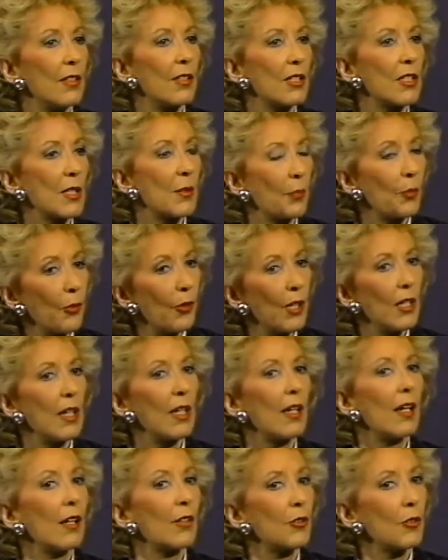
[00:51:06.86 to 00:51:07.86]
It's a
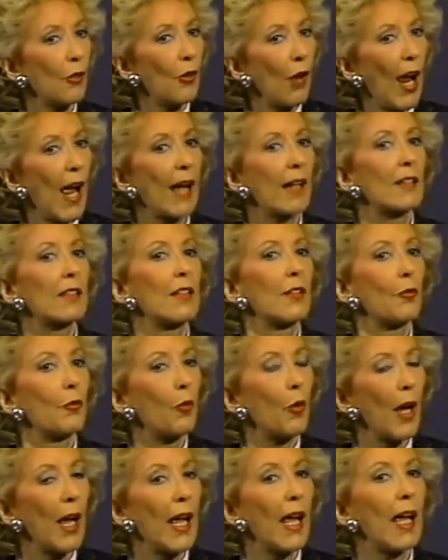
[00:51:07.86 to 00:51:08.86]
pretty attractive
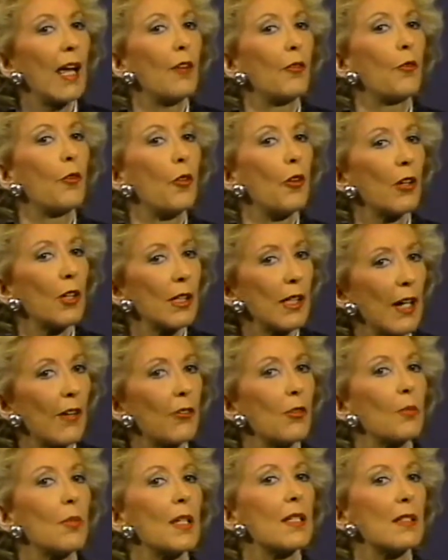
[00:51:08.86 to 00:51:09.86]
way for a
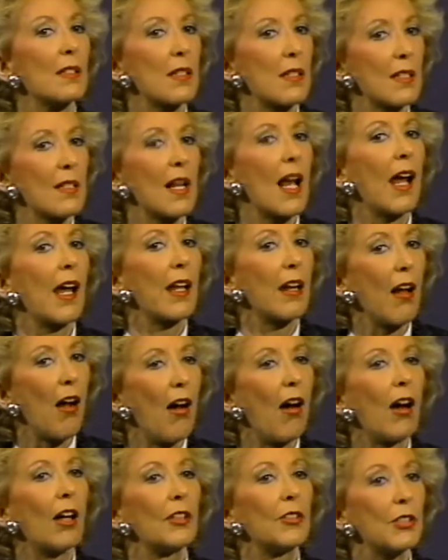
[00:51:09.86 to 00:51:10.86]
government to sign
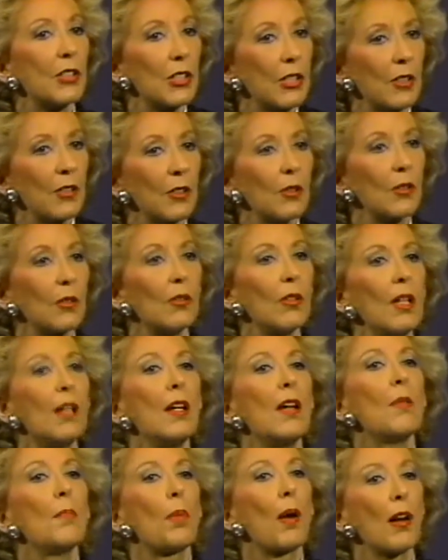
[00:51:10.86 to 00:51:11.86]
on to
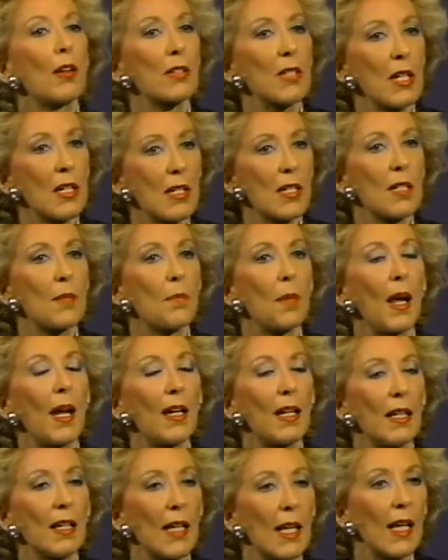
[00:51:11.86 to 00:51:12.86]

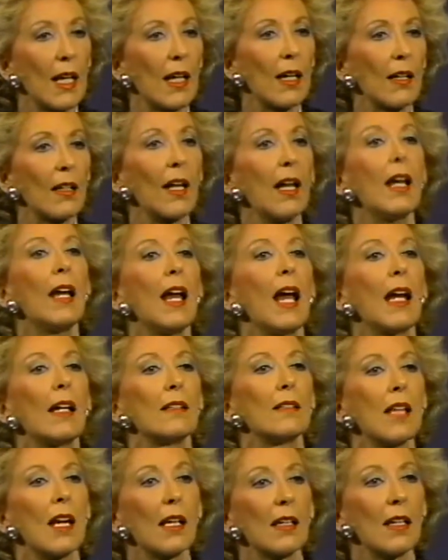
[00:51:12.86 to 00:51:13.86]
participating in and
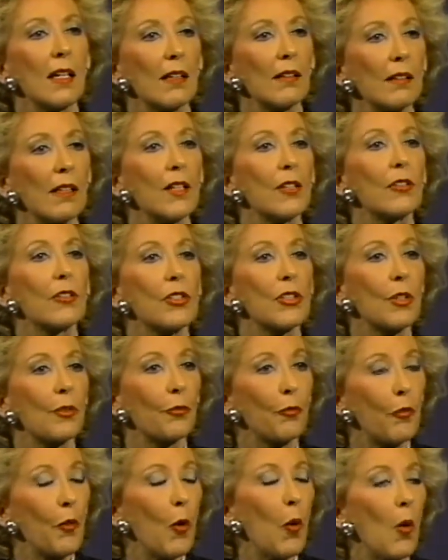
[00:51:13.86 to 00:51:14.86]
taking
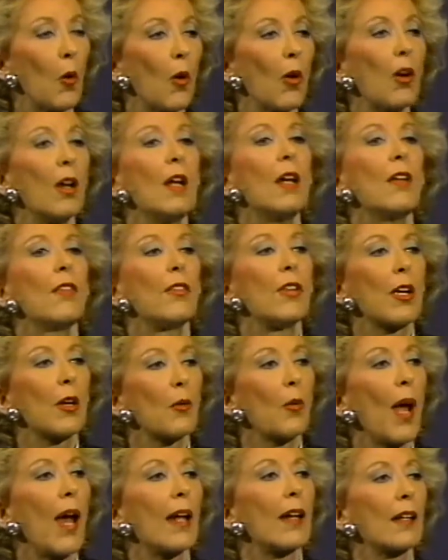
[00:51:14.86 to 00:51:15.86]
leadership for the
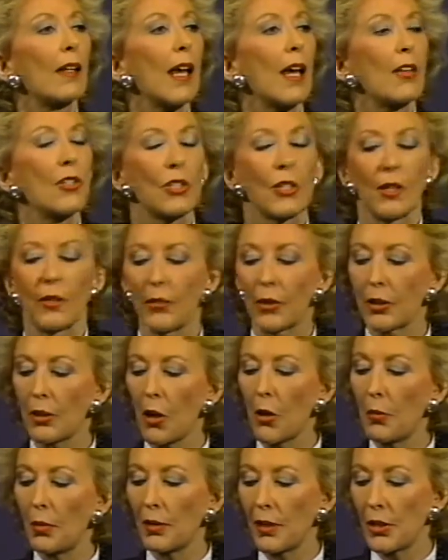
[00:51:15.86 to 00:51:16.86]
eradication of a
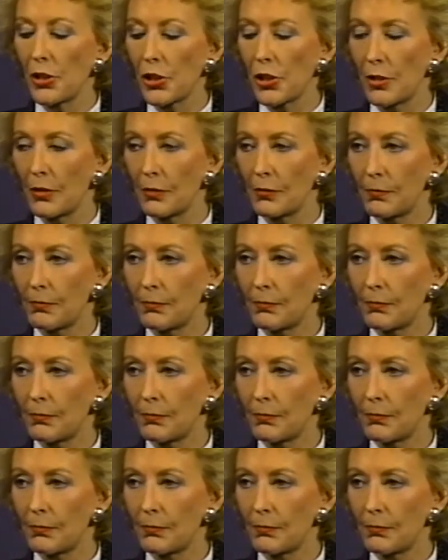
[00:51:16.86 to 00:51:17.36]
global issue.